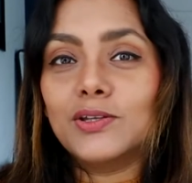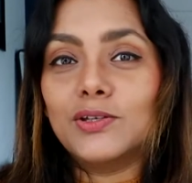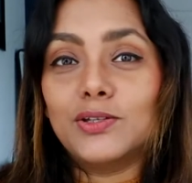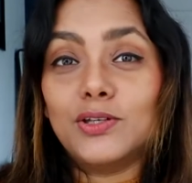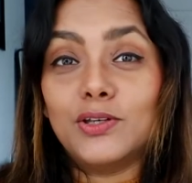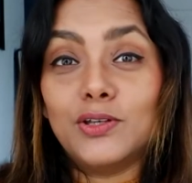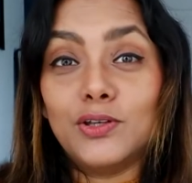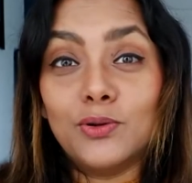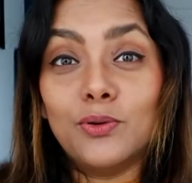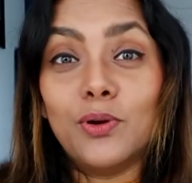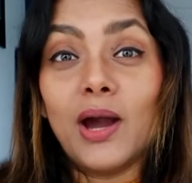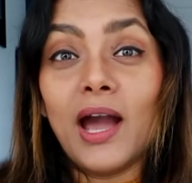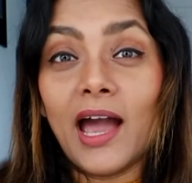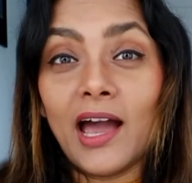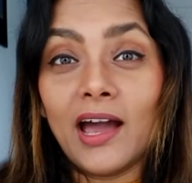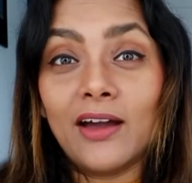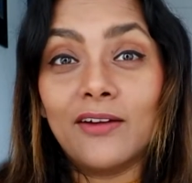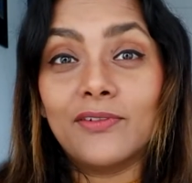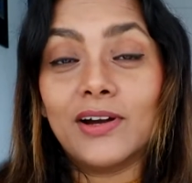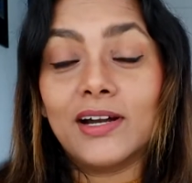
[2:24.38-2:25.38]
you
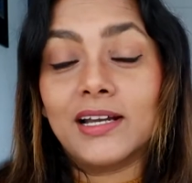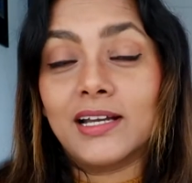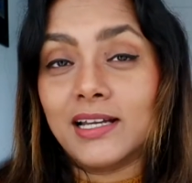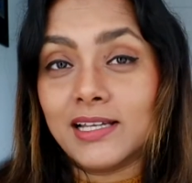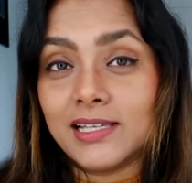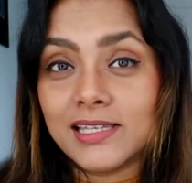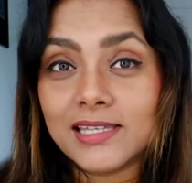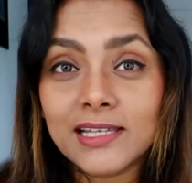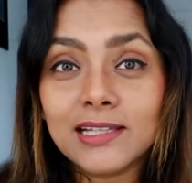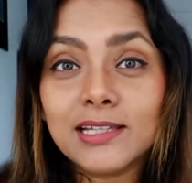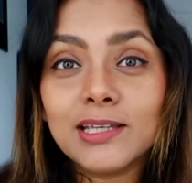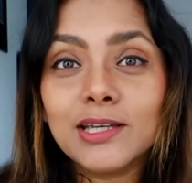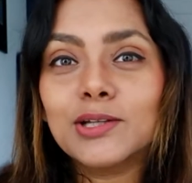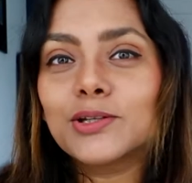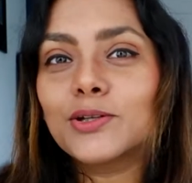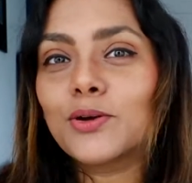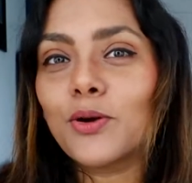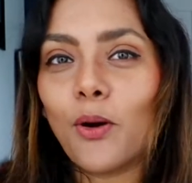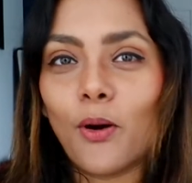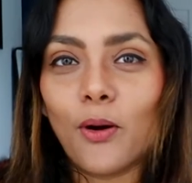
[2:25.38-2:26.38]
have a
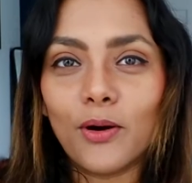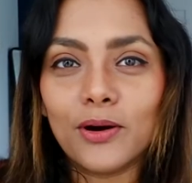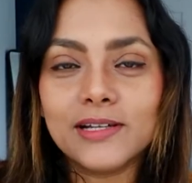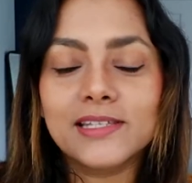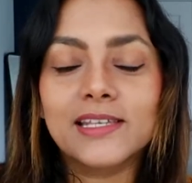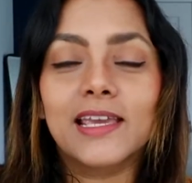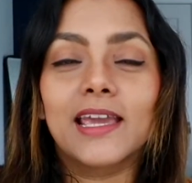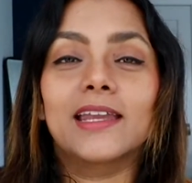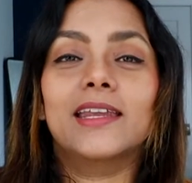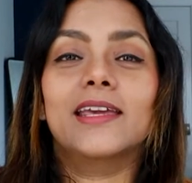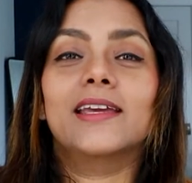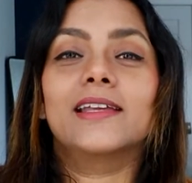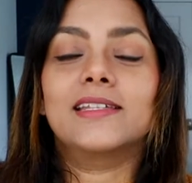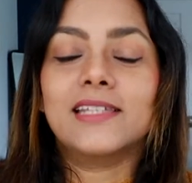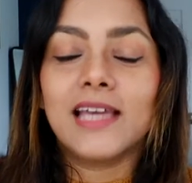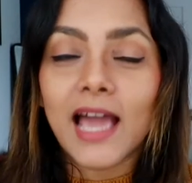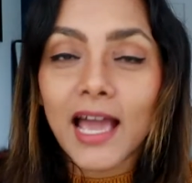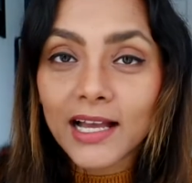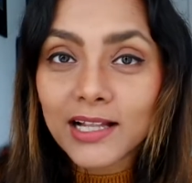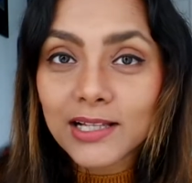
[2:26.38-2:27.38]
gazillion cords getting
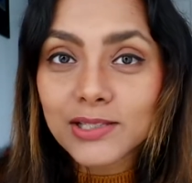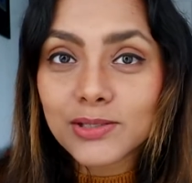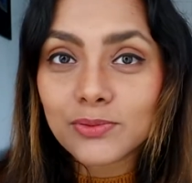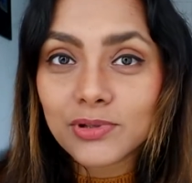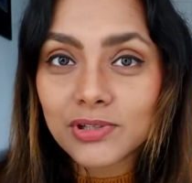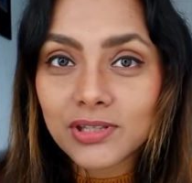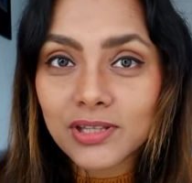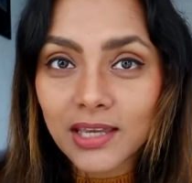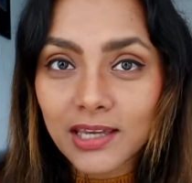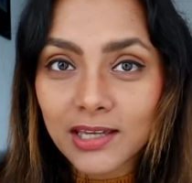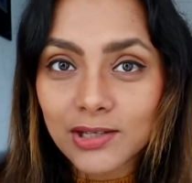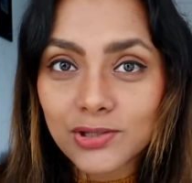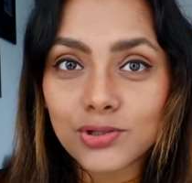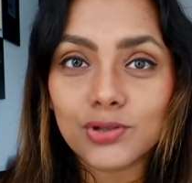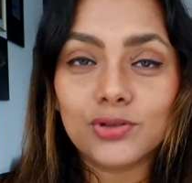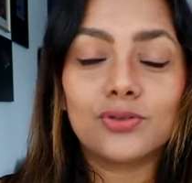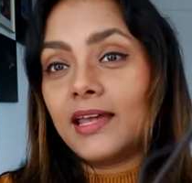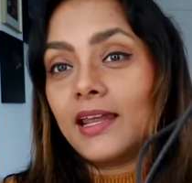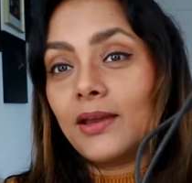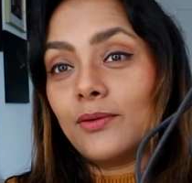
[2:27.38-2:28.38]
tangled with each
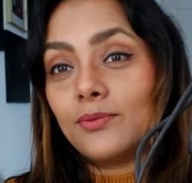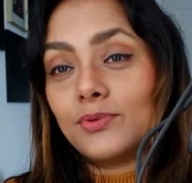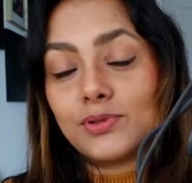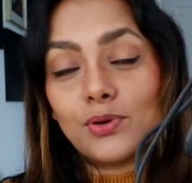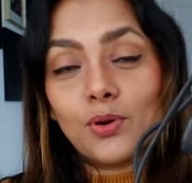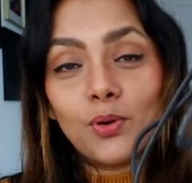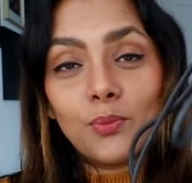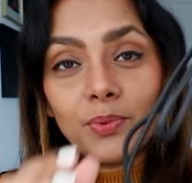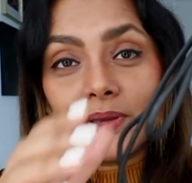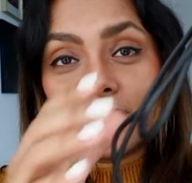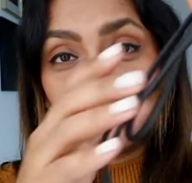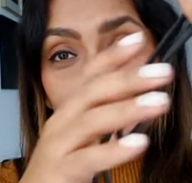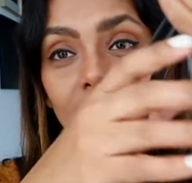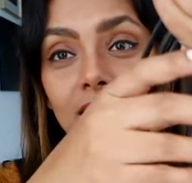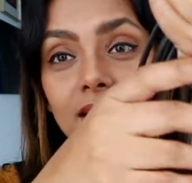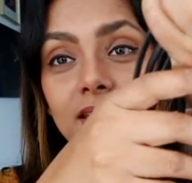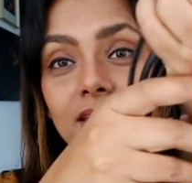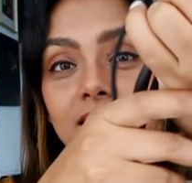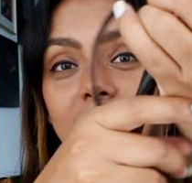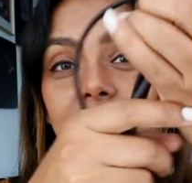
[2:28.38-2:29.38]
other. And I was hoping
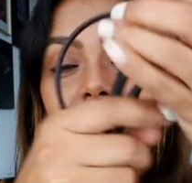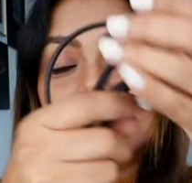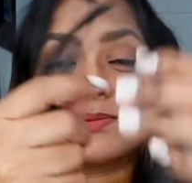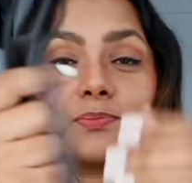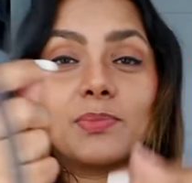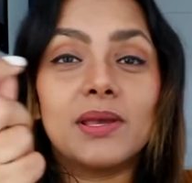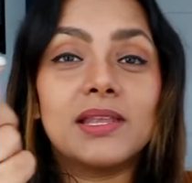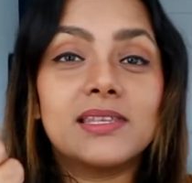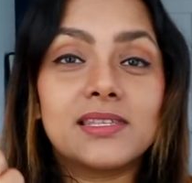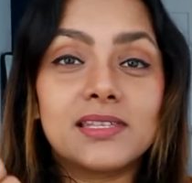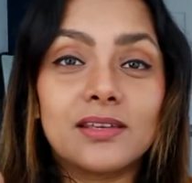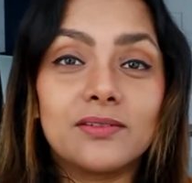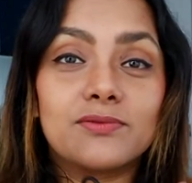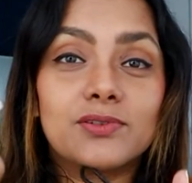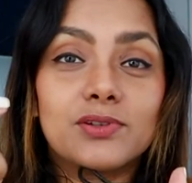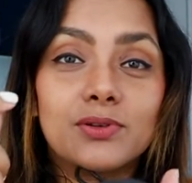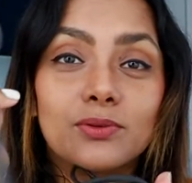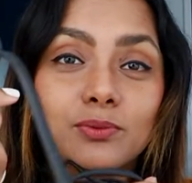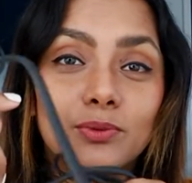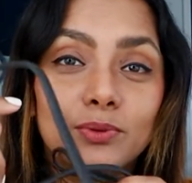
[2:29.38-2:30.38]
that this expensive
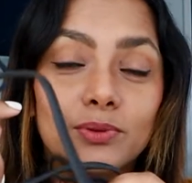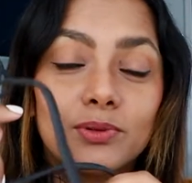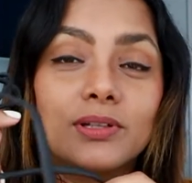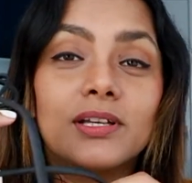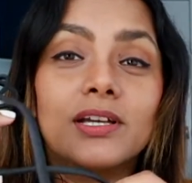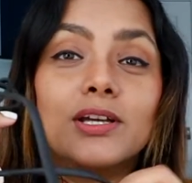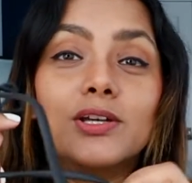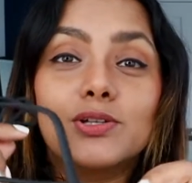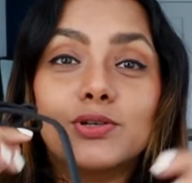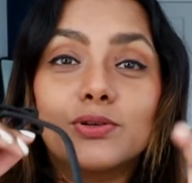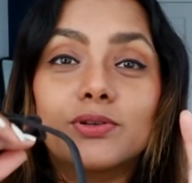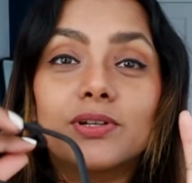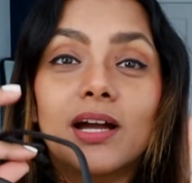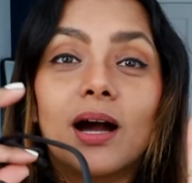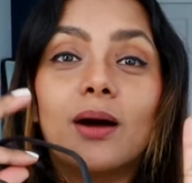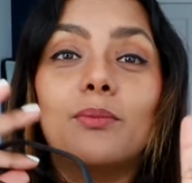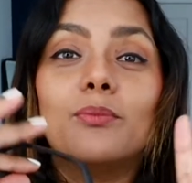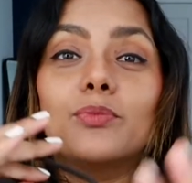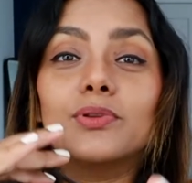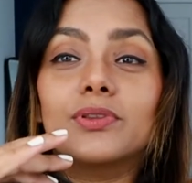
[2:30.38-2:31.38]
tool should
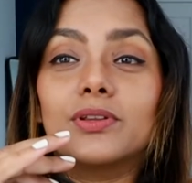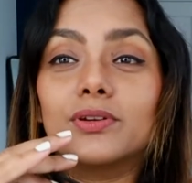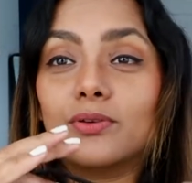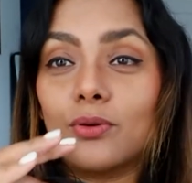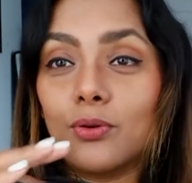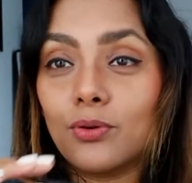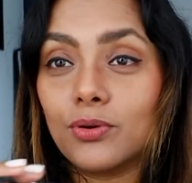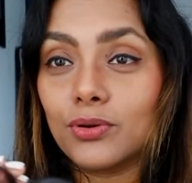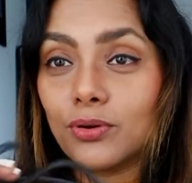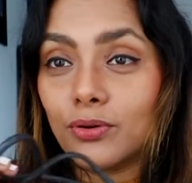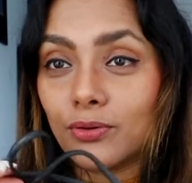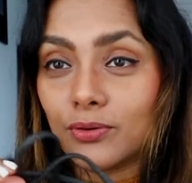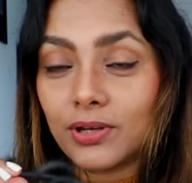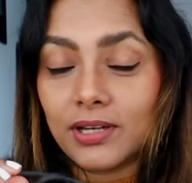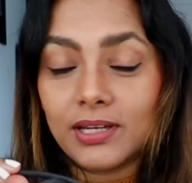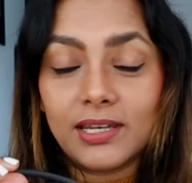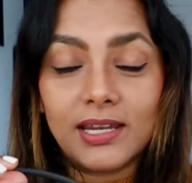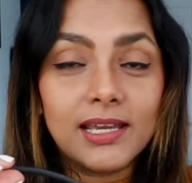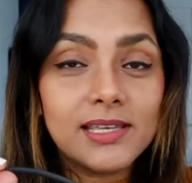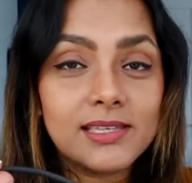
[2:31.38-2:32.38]
come with a cord
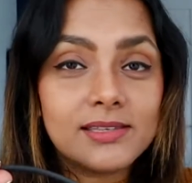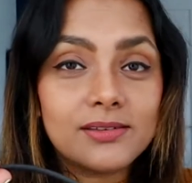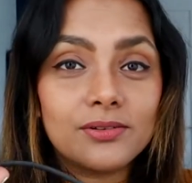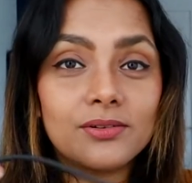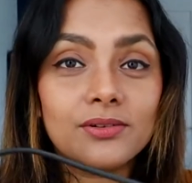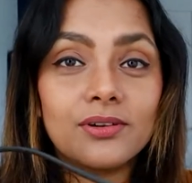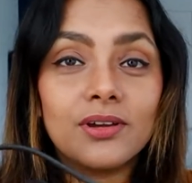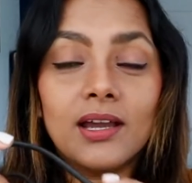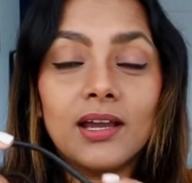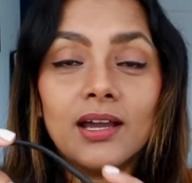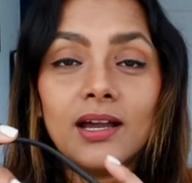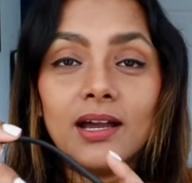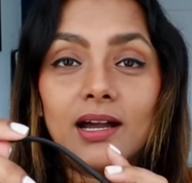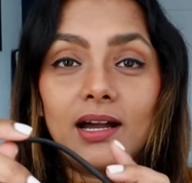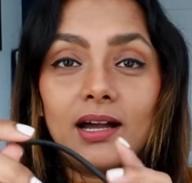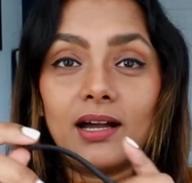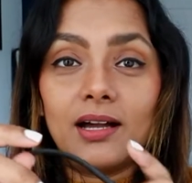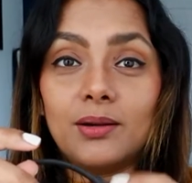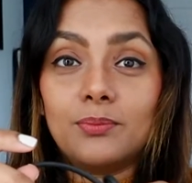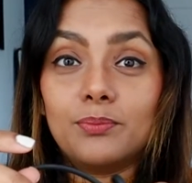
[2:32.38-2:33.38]
organizer,
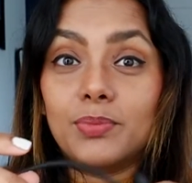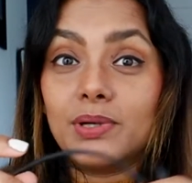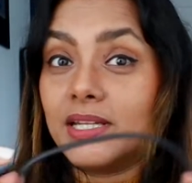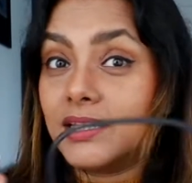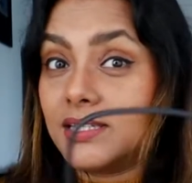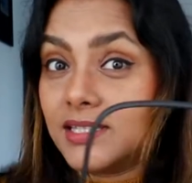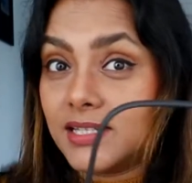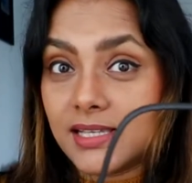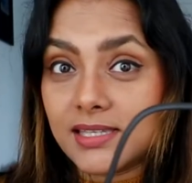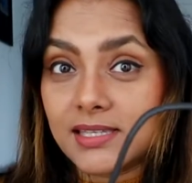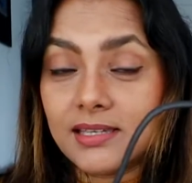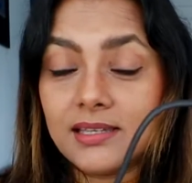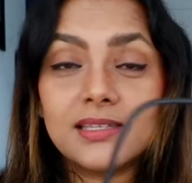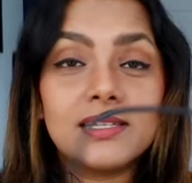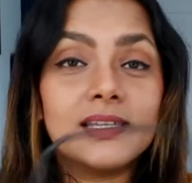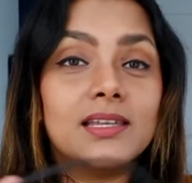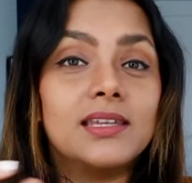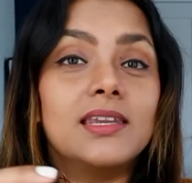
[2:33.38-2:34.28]
but it doesn't.